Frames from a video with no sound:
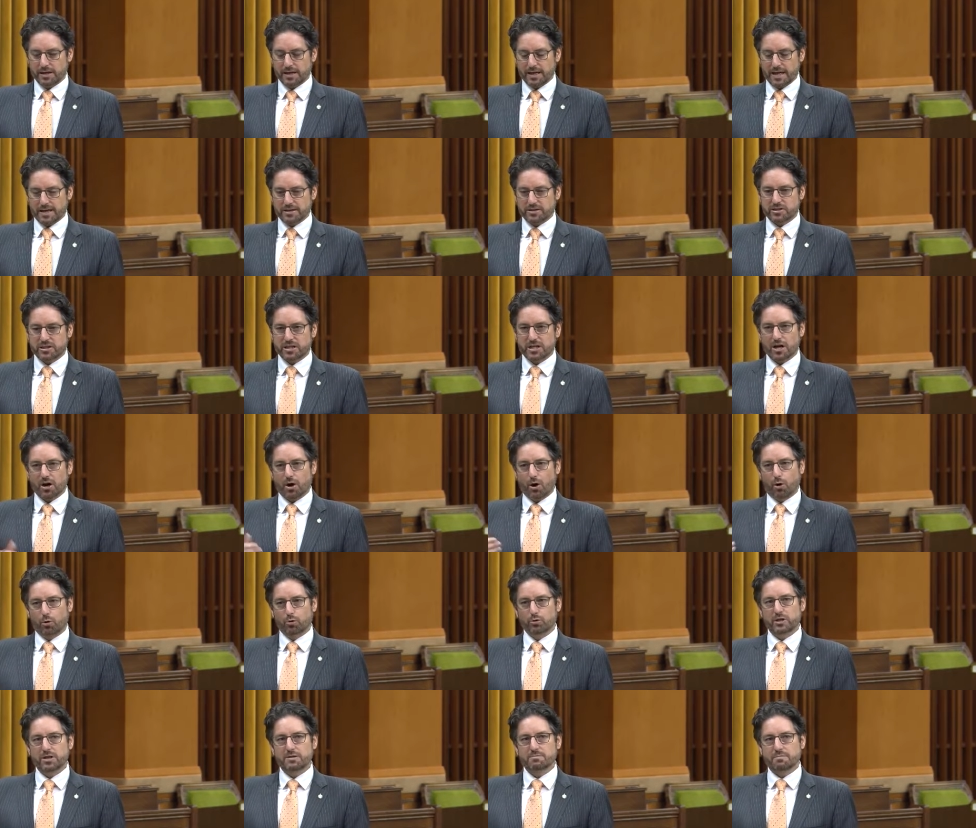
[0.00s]
It's the
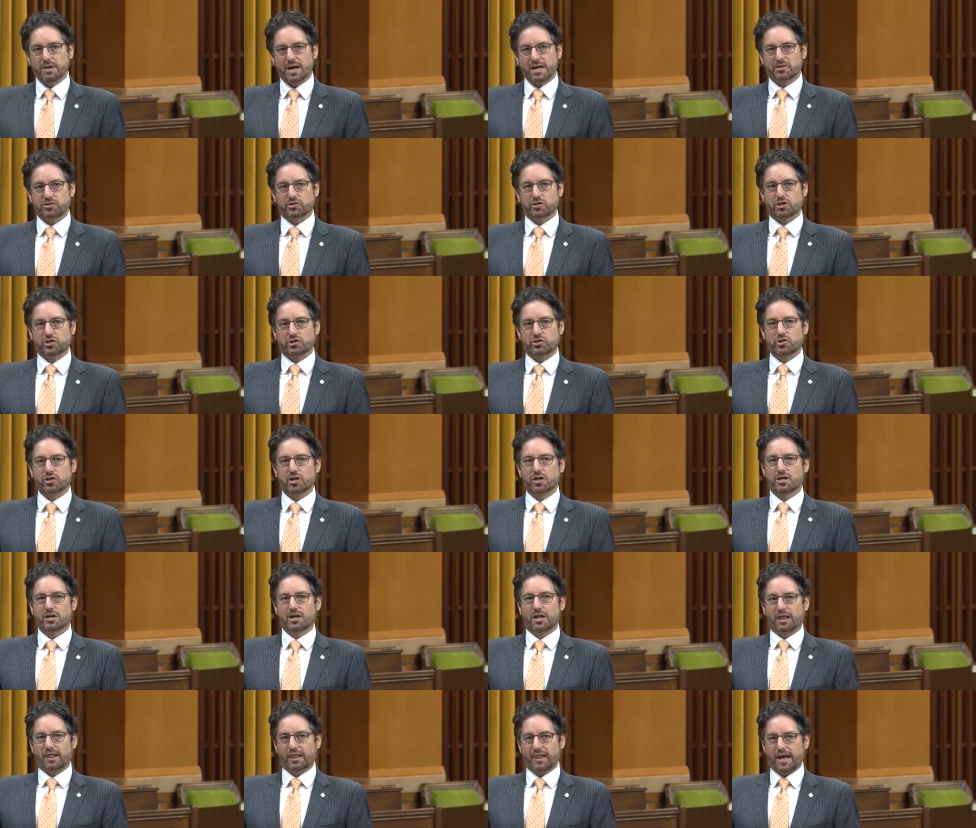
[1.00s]
only message
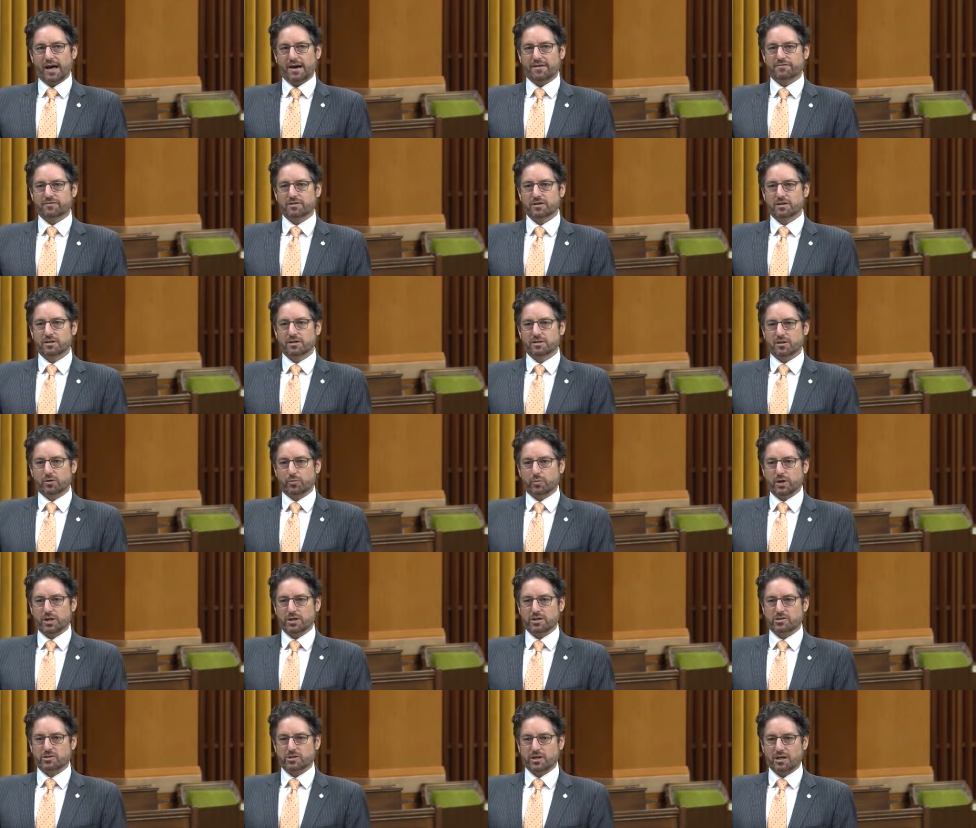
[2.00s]
left that we
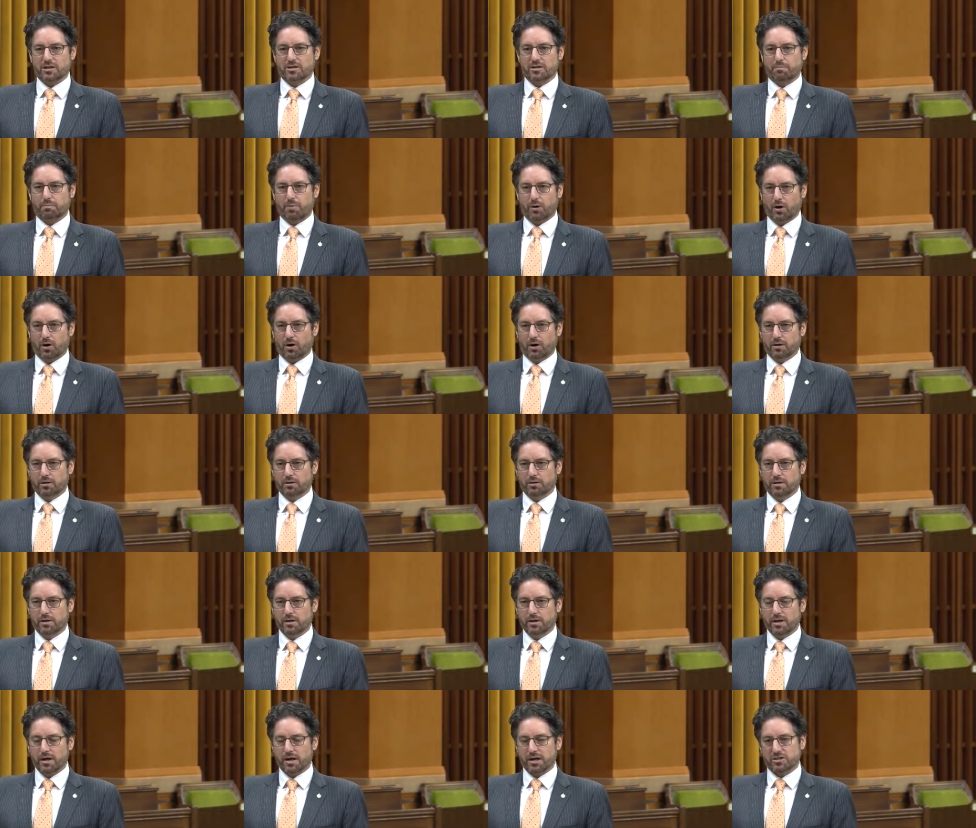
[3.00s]
can send to Paul,
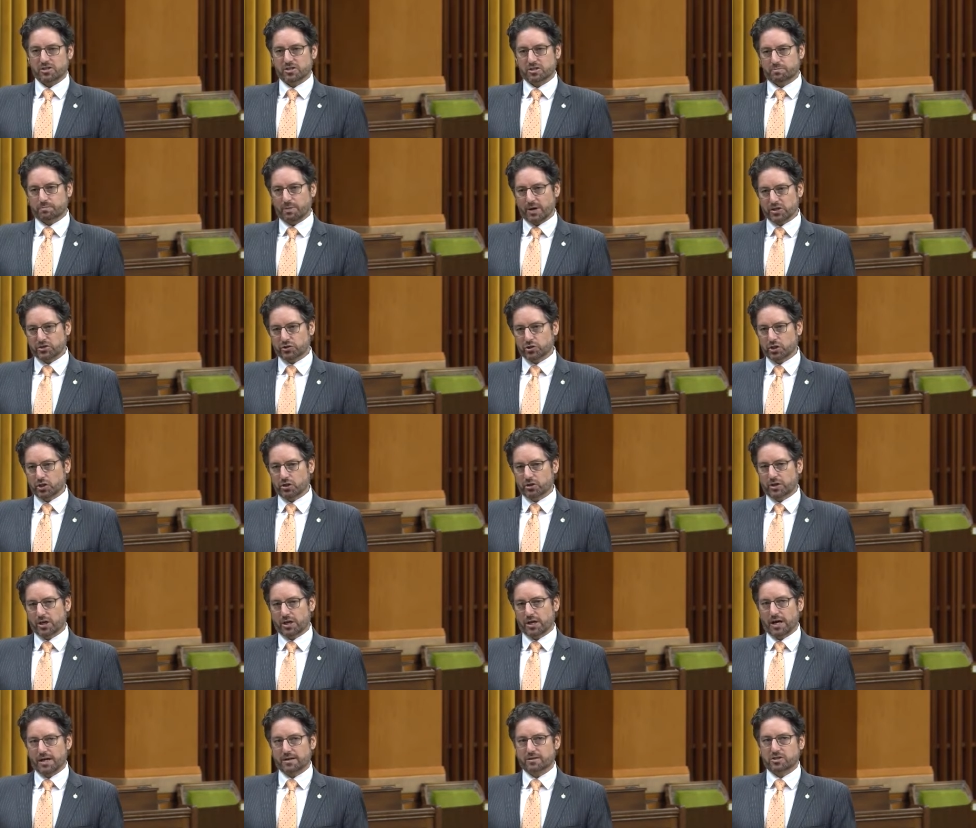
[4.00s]
especially
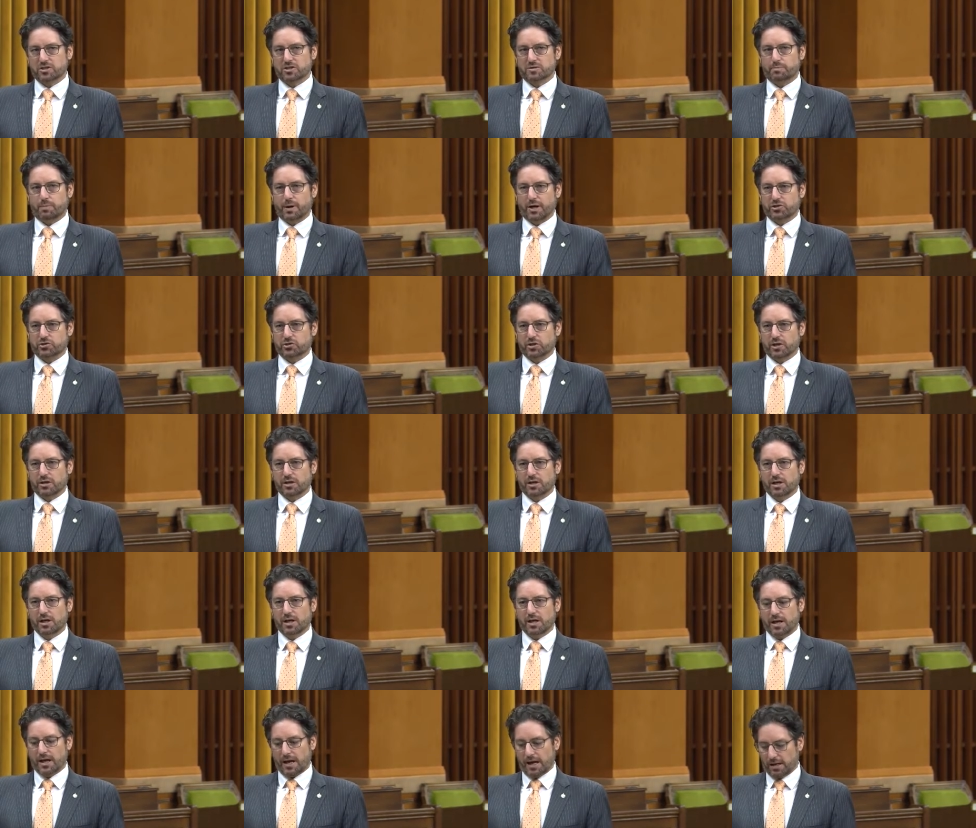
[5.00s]
looking at this budget
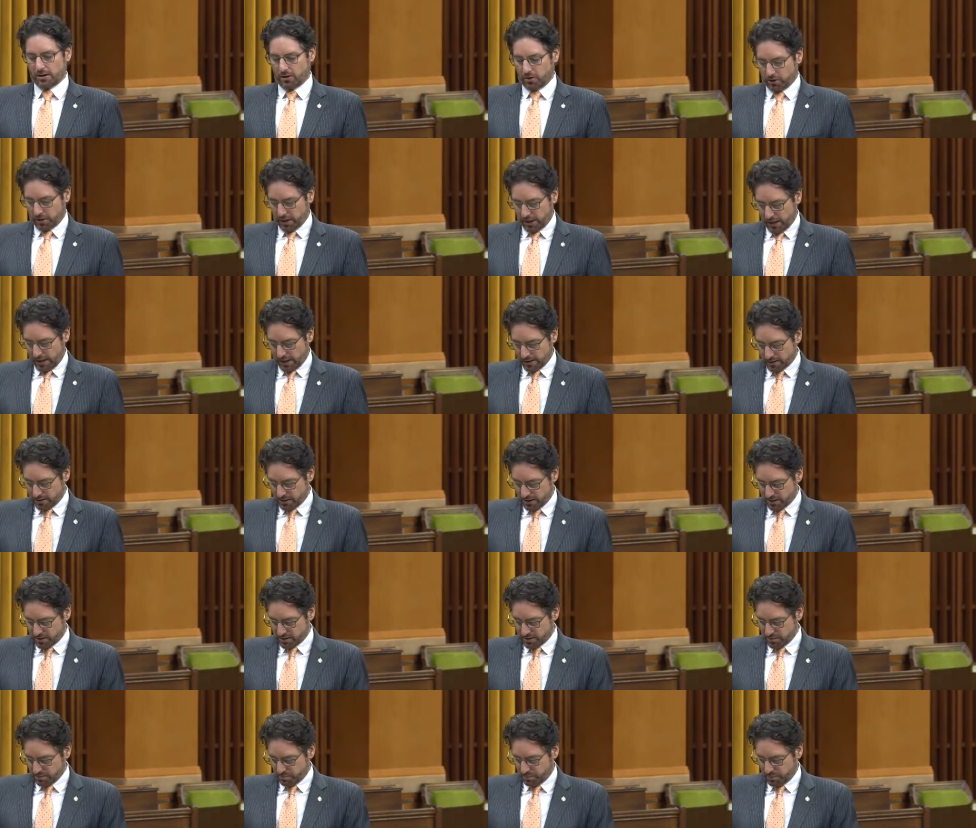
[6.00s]
and looking at this